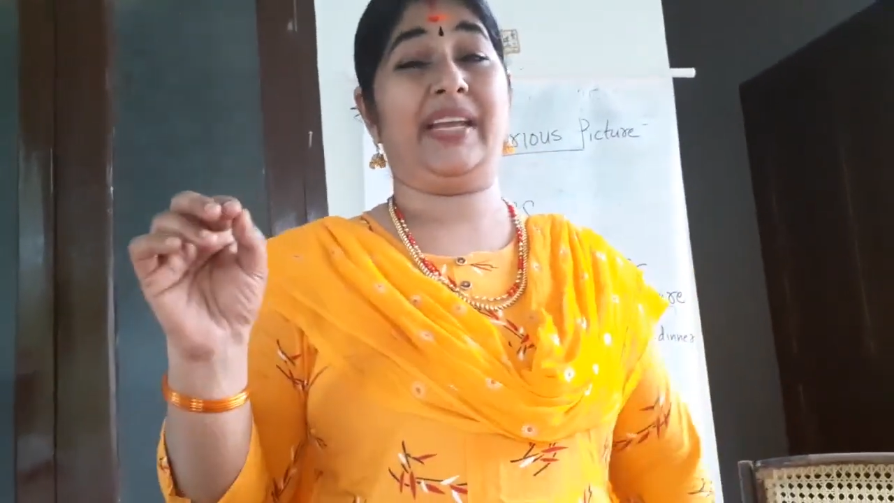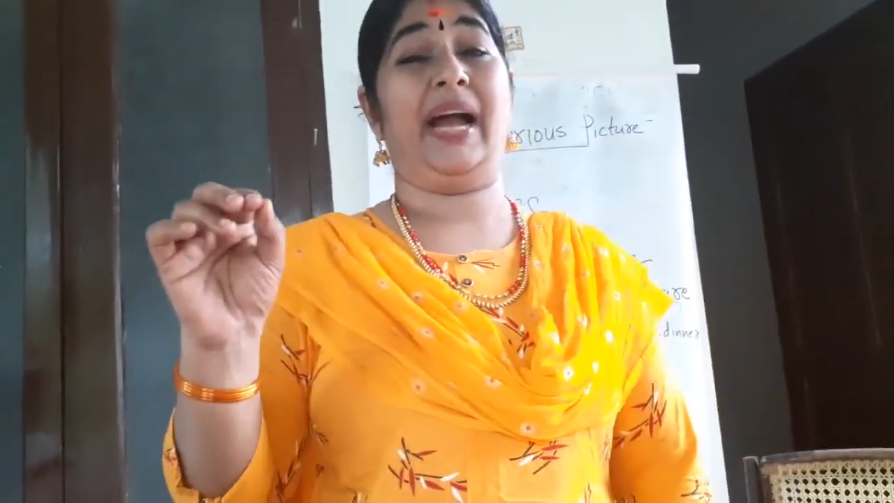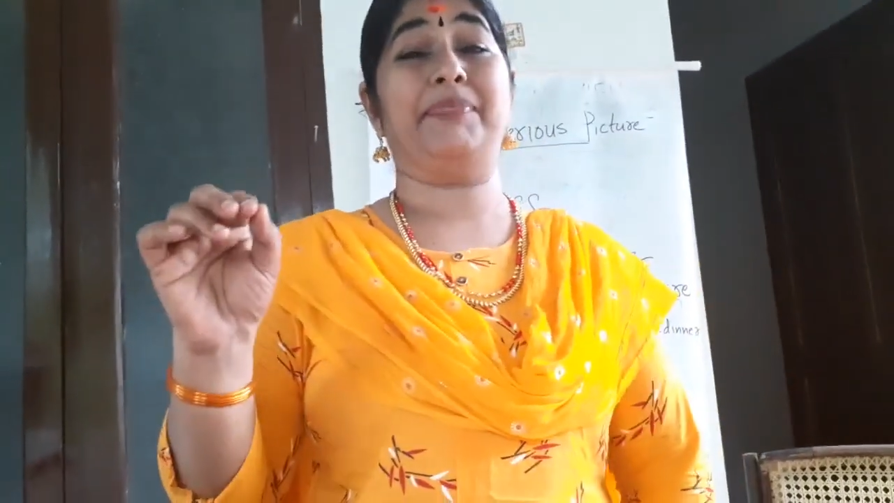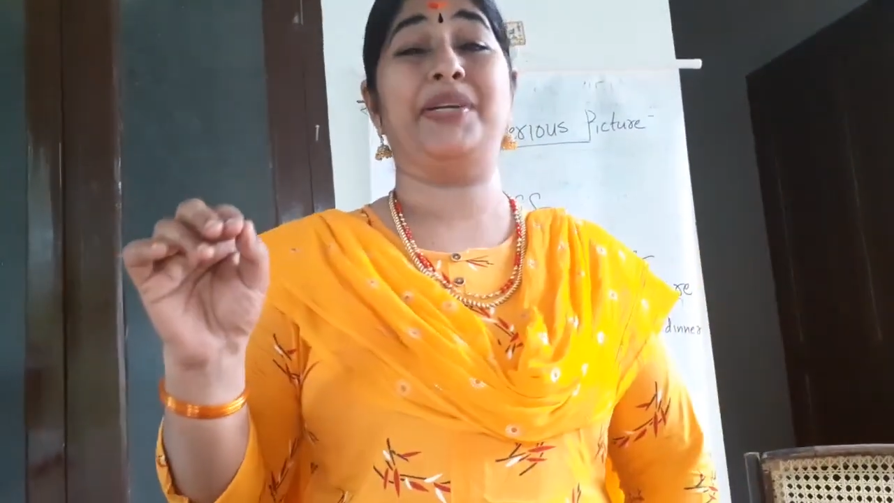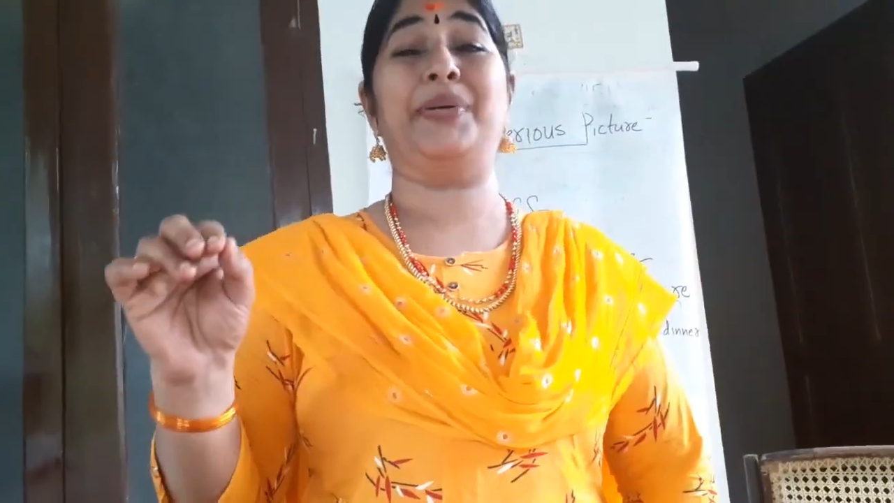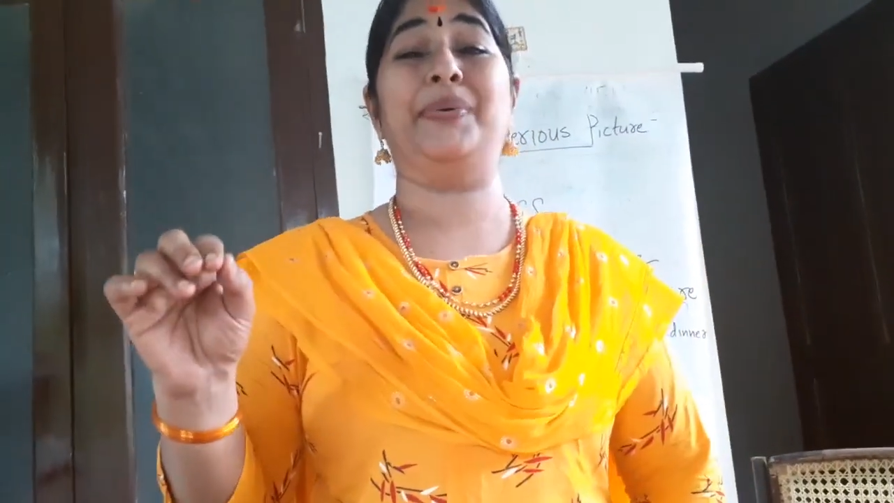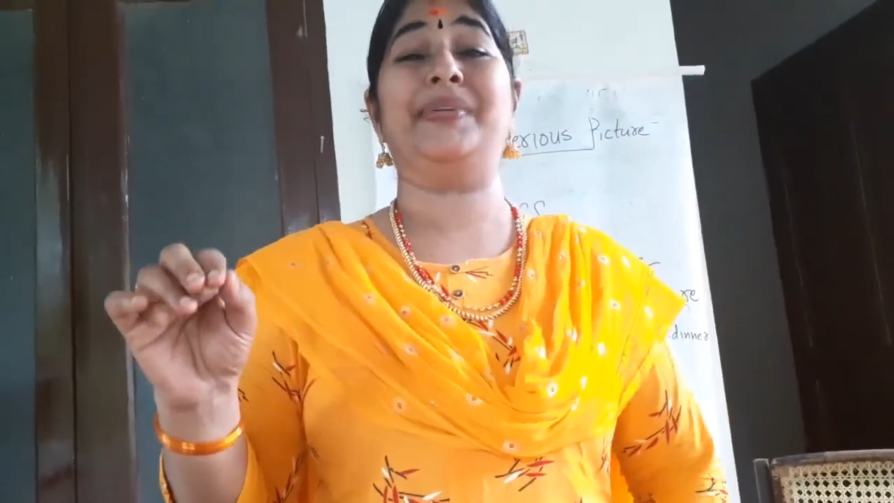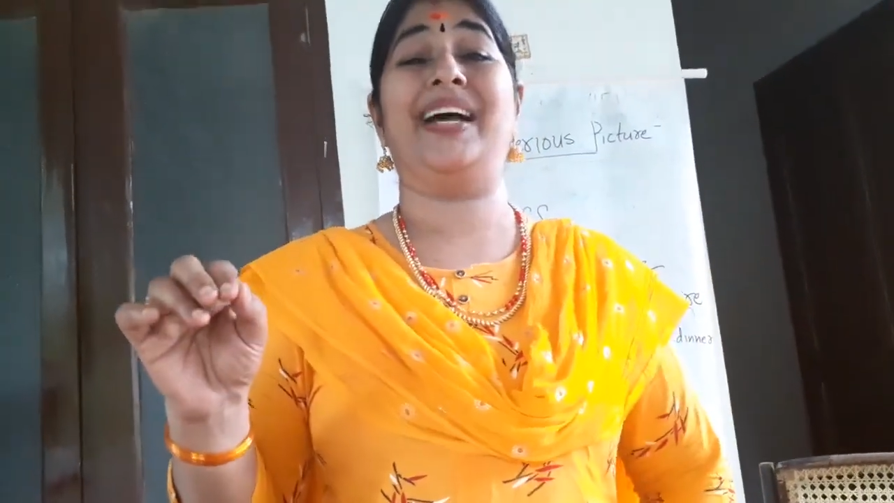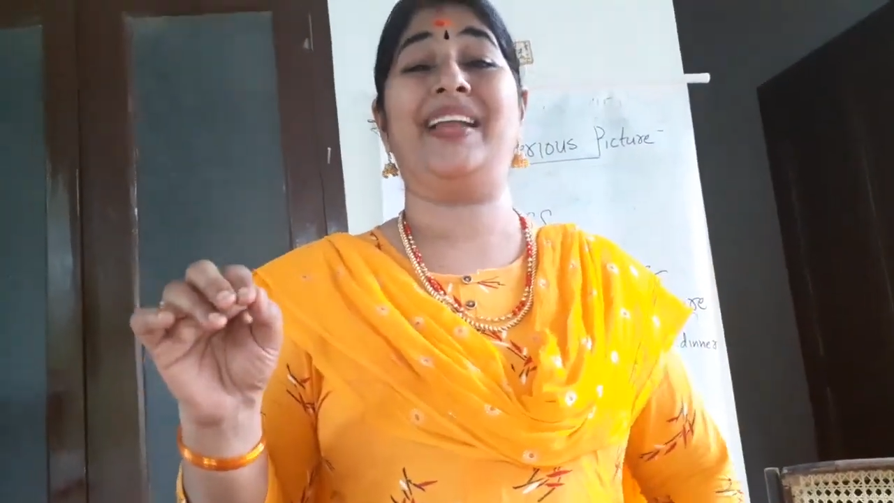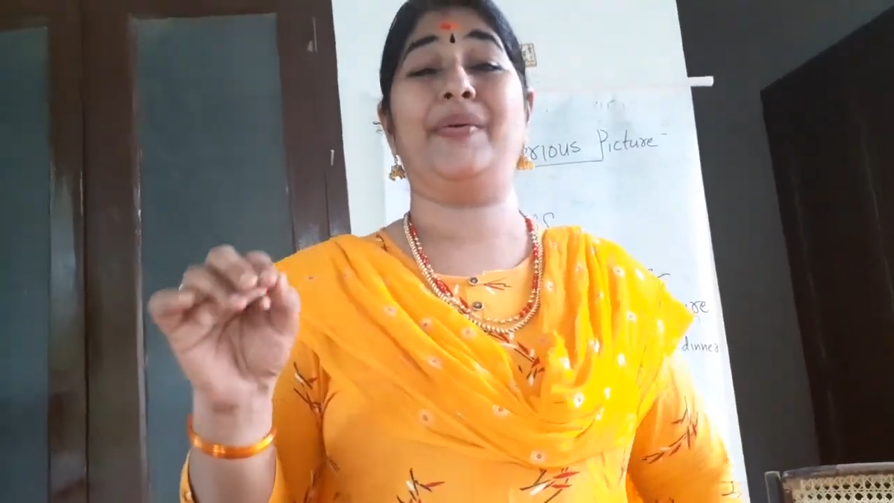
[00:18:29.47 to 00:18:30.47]
captain knew
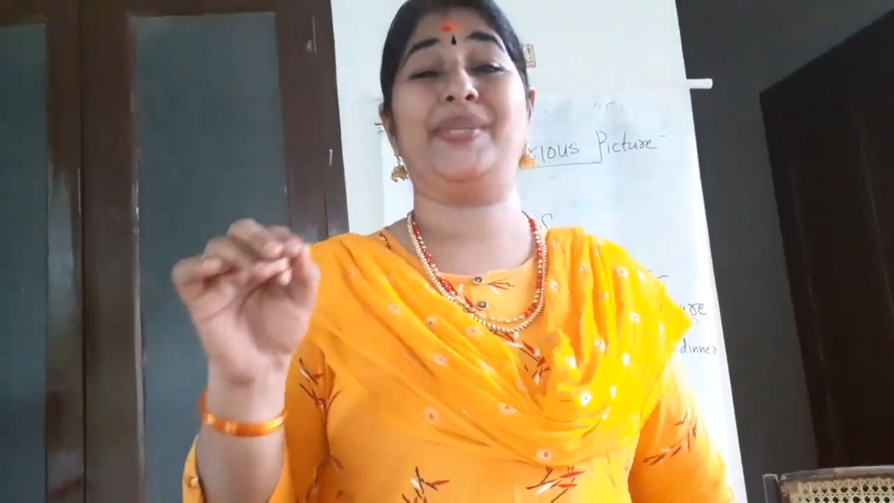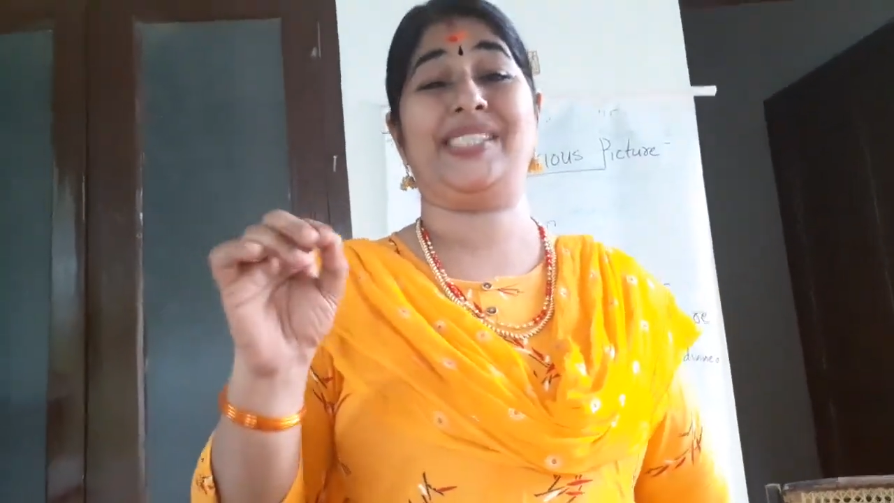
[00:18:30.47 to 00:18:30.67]
that he was